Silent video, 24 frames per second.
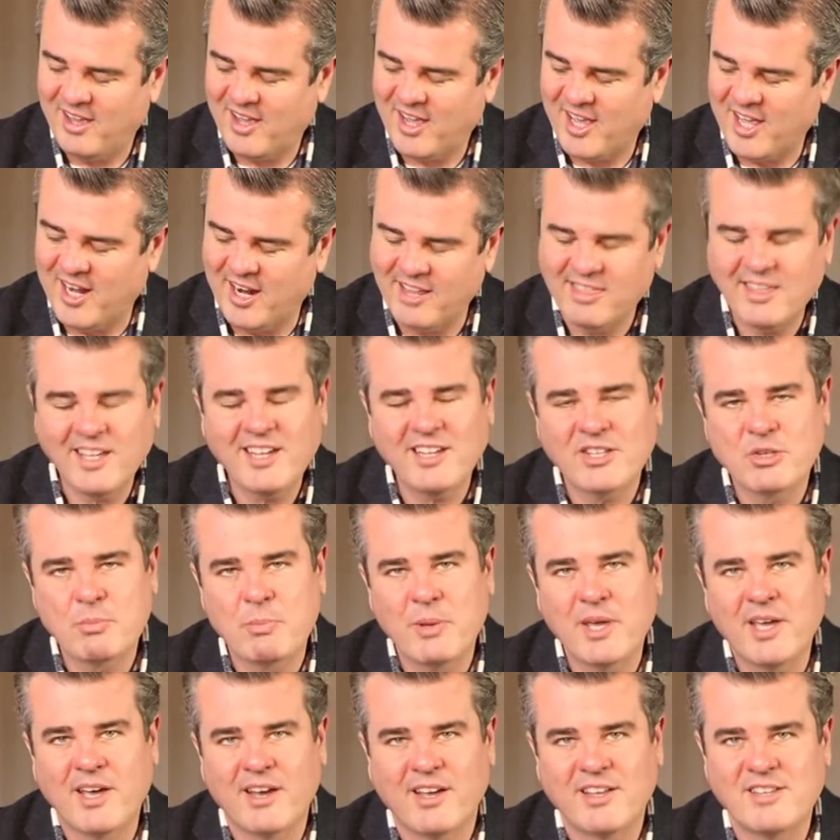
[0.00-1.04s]
And I think it's
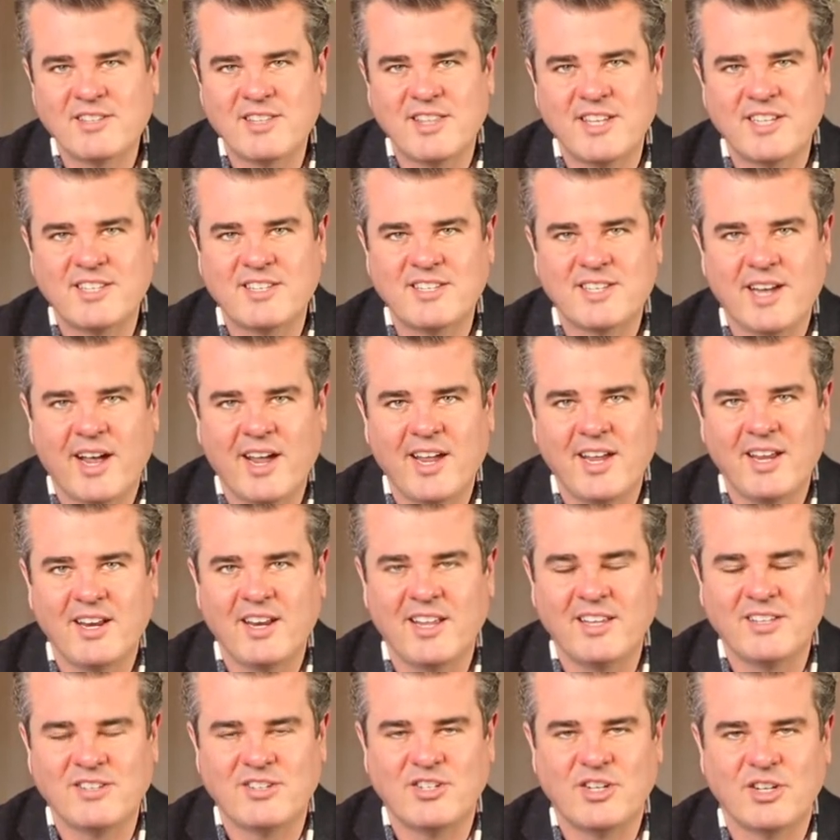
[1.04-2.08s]
because this site
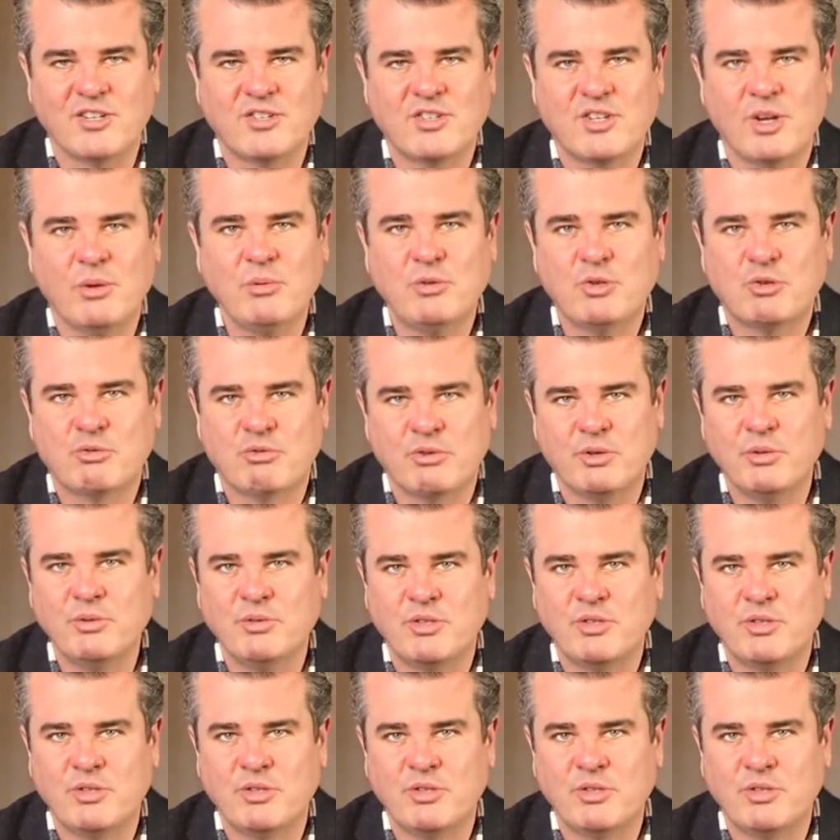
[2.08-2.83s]
is just so true